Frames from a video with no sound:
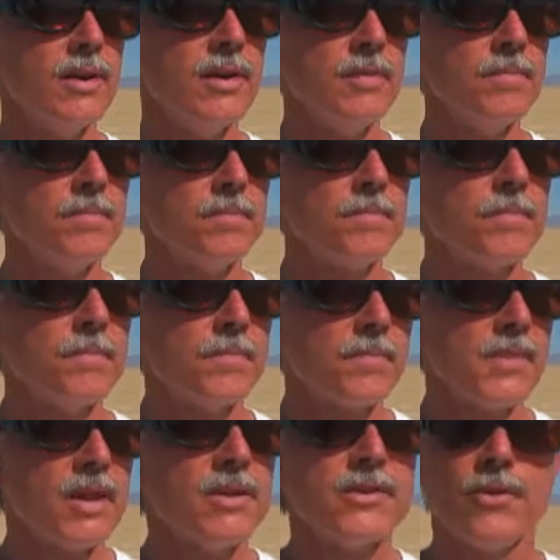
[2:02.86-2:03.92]
I'm
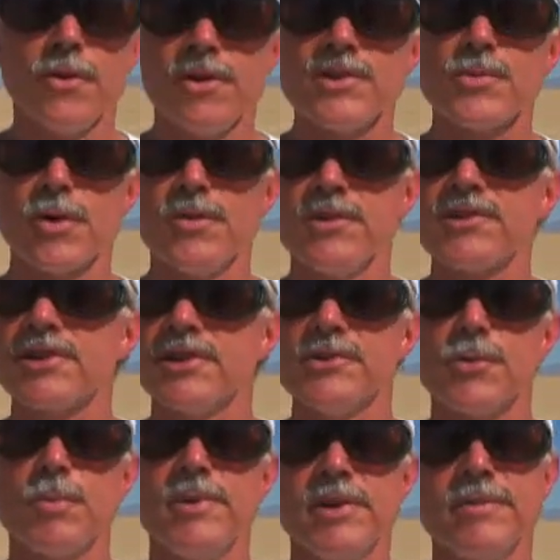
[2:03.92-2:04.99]
curious where these
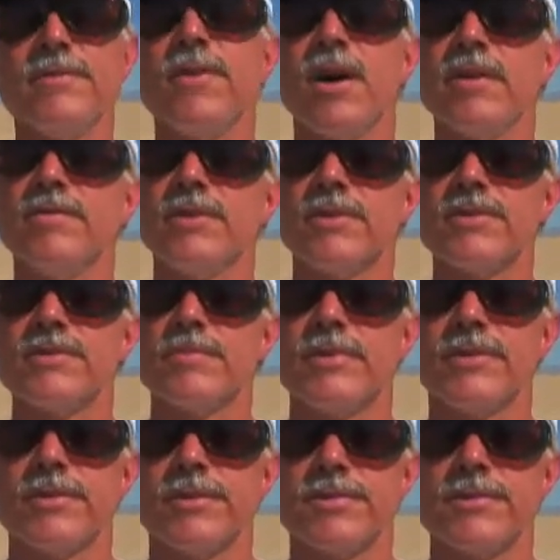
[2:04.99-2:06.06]
kids will be in five years
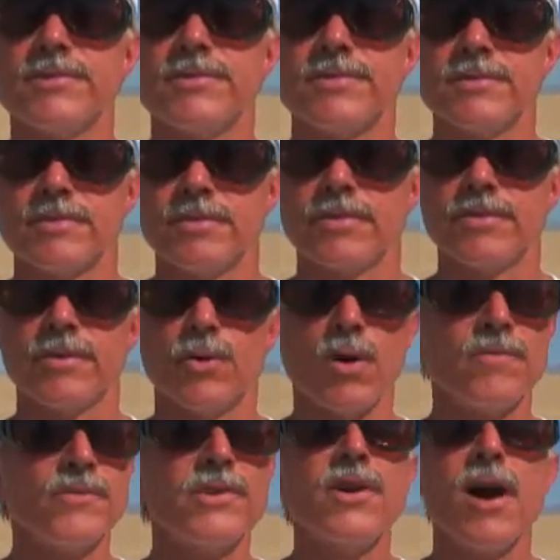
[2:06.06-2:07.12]
because they're
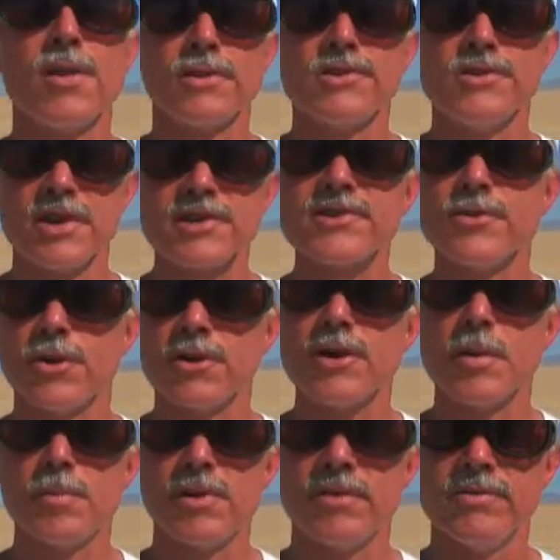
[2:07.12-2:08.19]
off to college next year. A
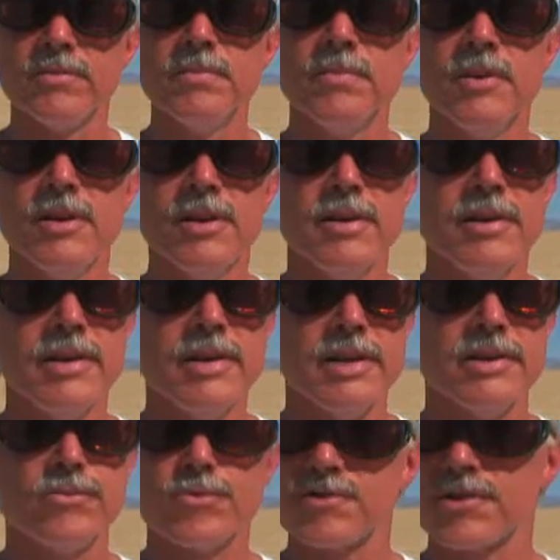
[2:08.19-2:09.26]
couple of them
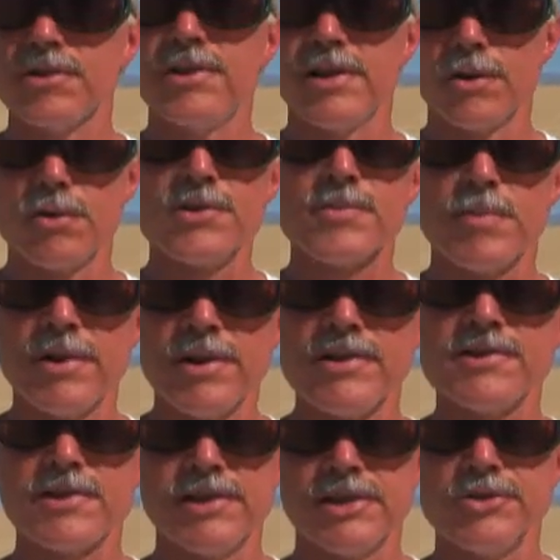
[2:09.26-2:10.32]
interested in
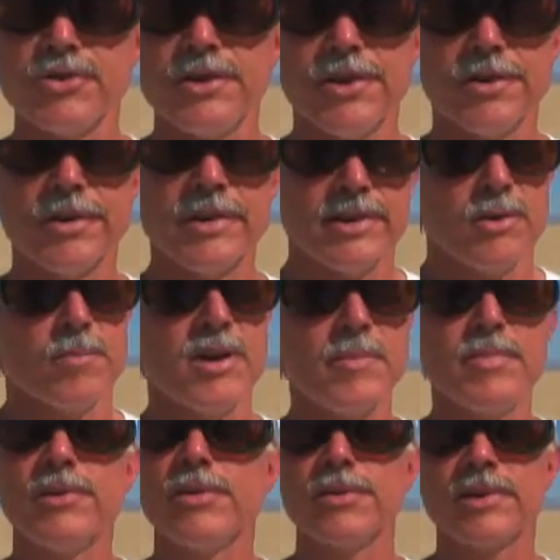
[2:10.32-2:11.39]
aerospace and engineering. You
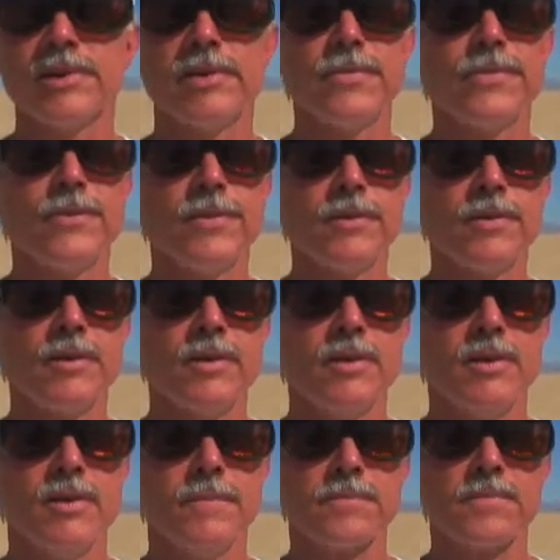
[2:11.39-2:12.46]
might be looking at the
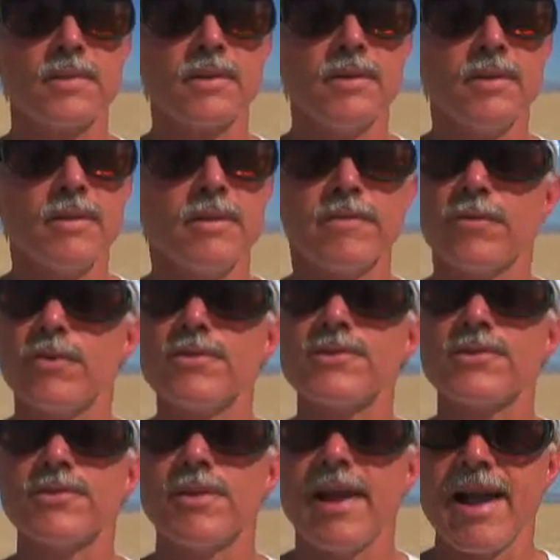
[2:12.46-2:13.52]

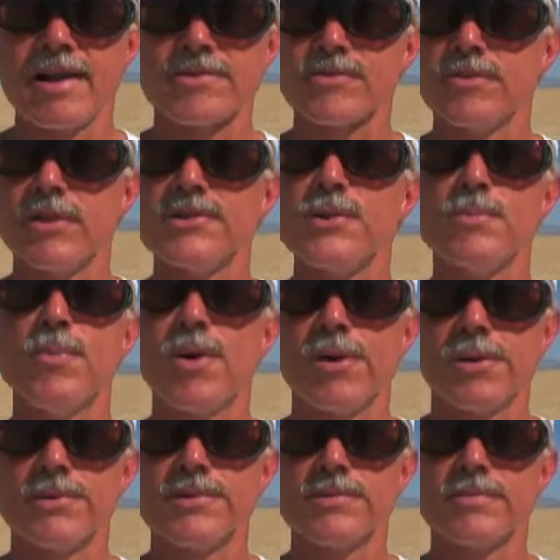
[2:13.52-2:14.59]
first astronauts on
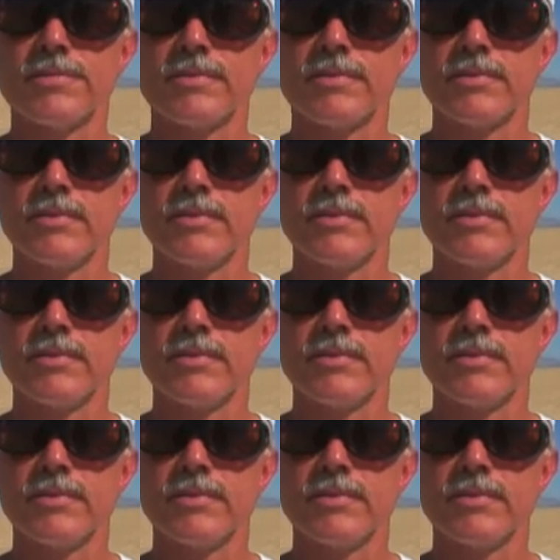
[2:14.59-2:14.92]
Mars